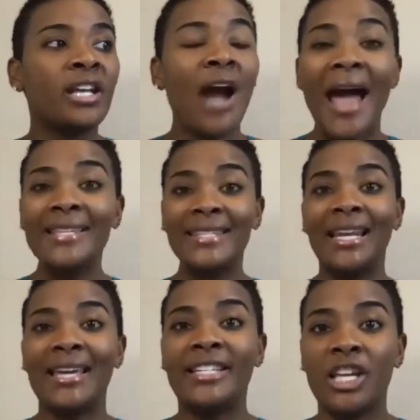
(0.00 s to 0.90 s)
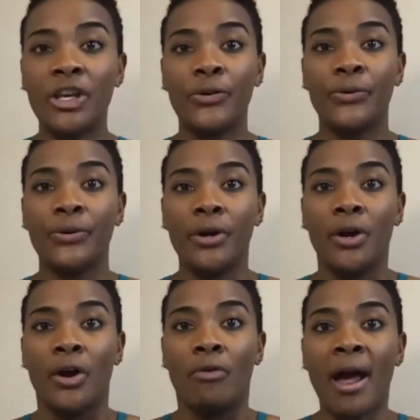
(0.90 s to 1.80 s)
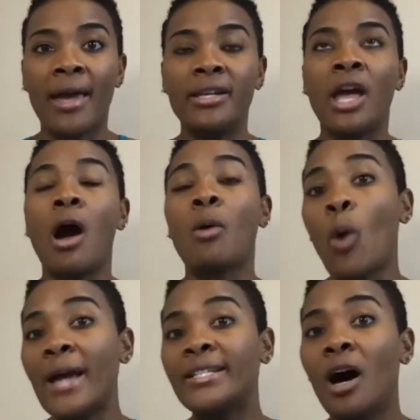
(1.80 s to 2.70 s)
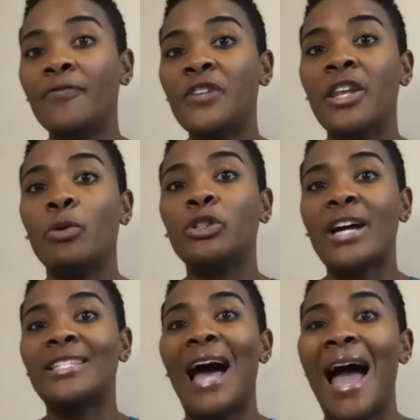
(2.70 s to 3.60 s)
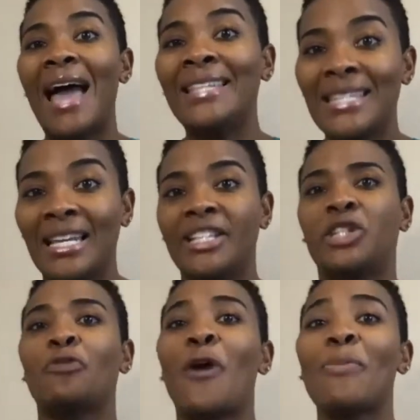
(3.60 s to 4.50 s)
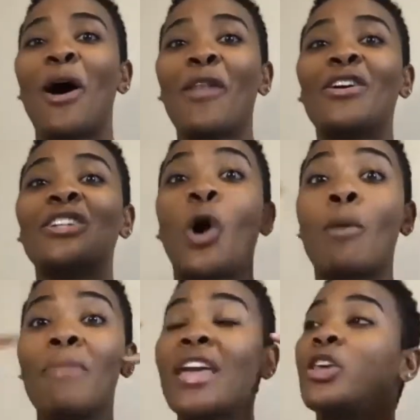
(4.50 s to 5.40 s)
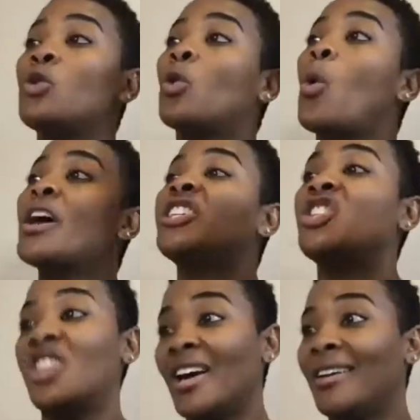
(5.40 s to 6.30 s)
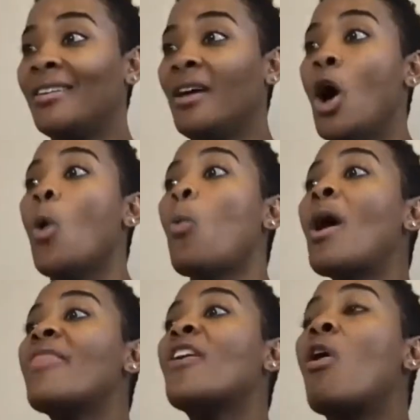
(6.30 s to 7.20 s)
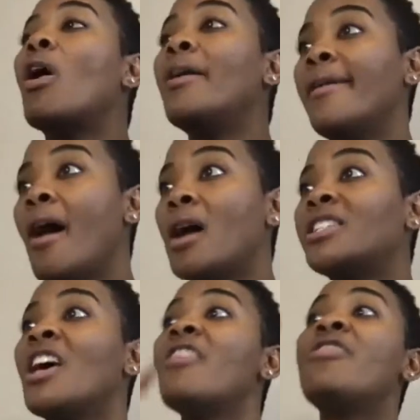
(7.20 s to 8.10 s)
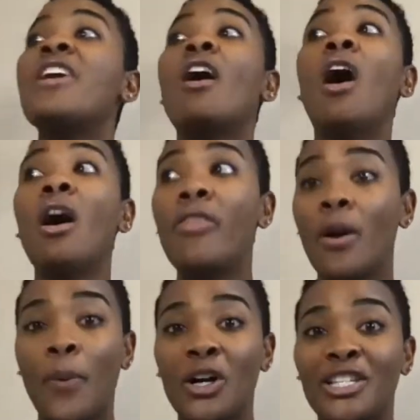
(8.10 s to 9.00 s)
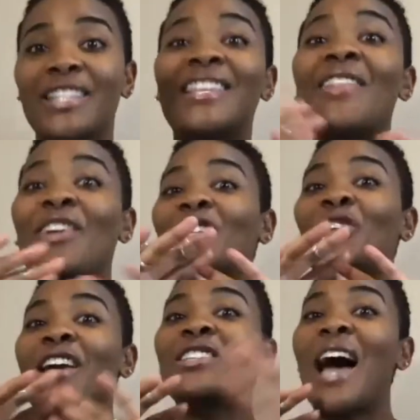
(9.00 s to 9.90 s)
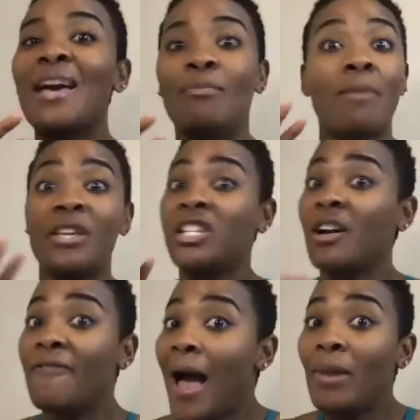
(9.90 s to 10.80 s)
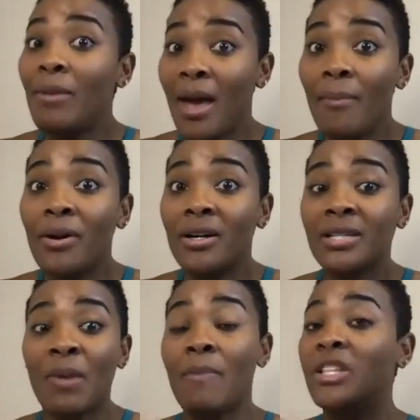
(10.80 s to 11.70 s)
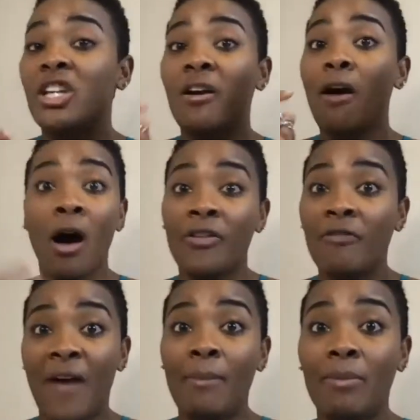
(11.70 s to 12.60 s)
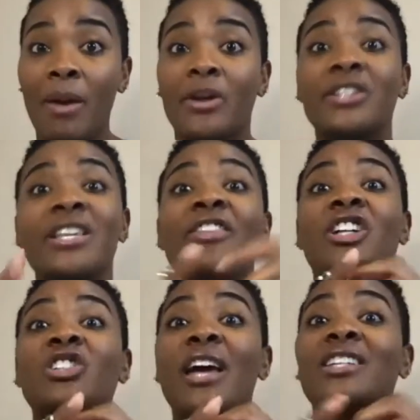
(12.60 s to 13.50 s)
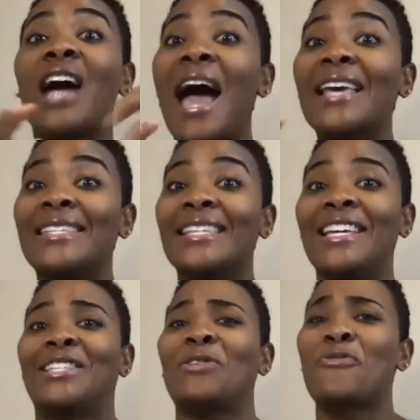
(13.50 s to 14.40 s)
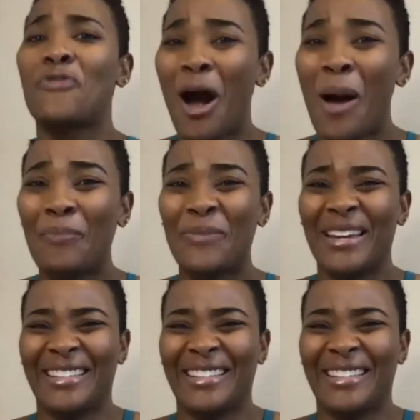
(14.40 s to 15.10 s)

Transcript: isolating you, right? They are quite often, they will try to isolate you from the others or make you question whether or not the other persons that they're trying to, maybe it's your family members, maybe it's your other family members that they're trying to isolate you from,